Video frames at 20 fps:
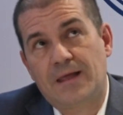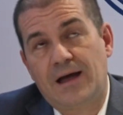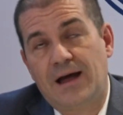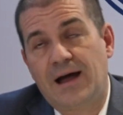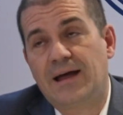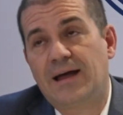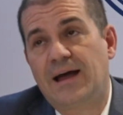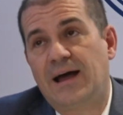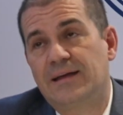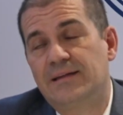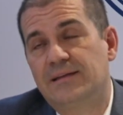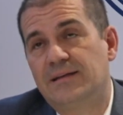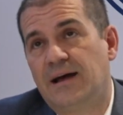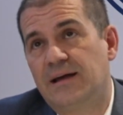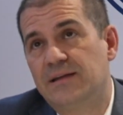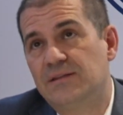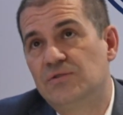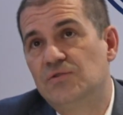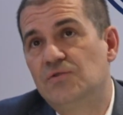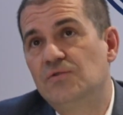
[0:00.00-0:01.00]

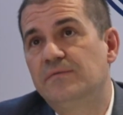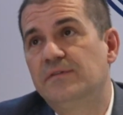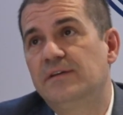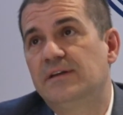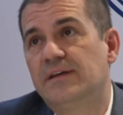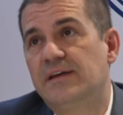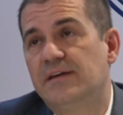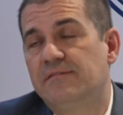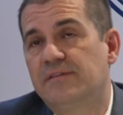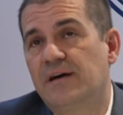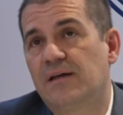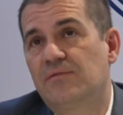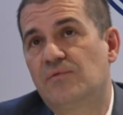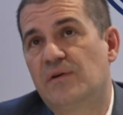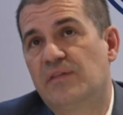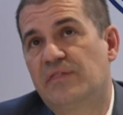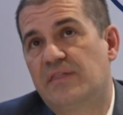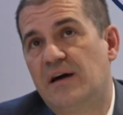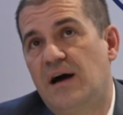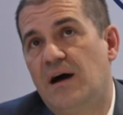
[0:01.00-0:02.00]
I do believe that
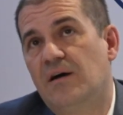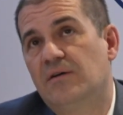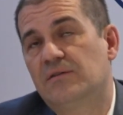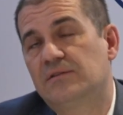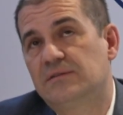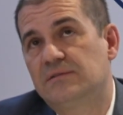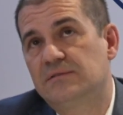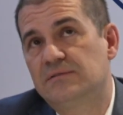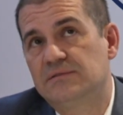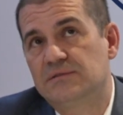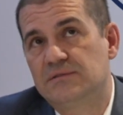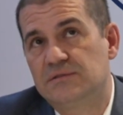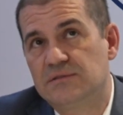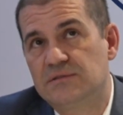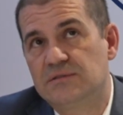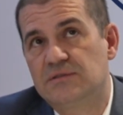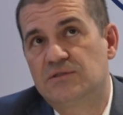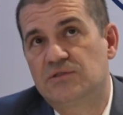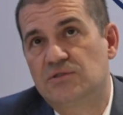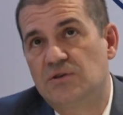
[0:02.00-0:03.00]
without
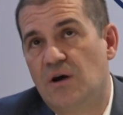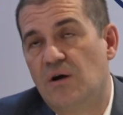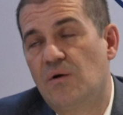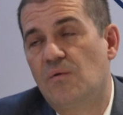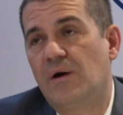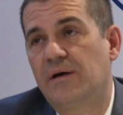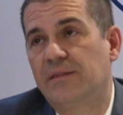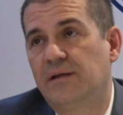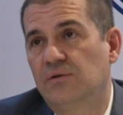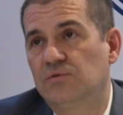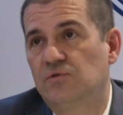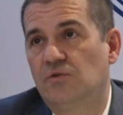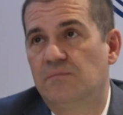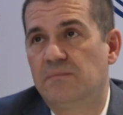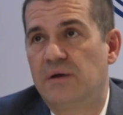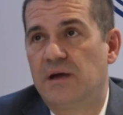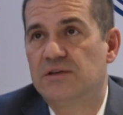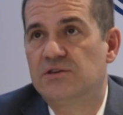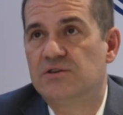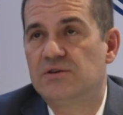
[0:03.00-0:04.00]
somewhat
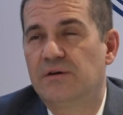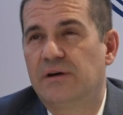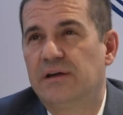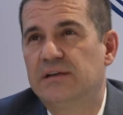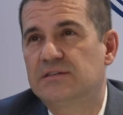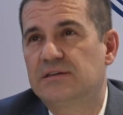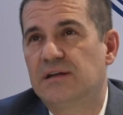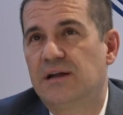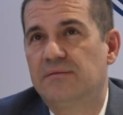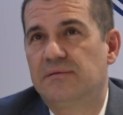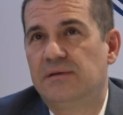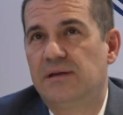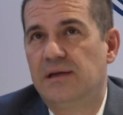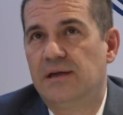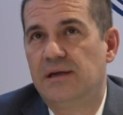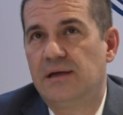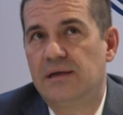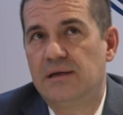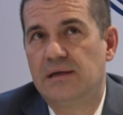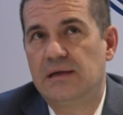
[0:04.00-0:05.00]
automation, it's going to
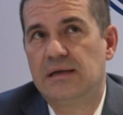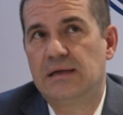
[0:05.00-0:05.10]
be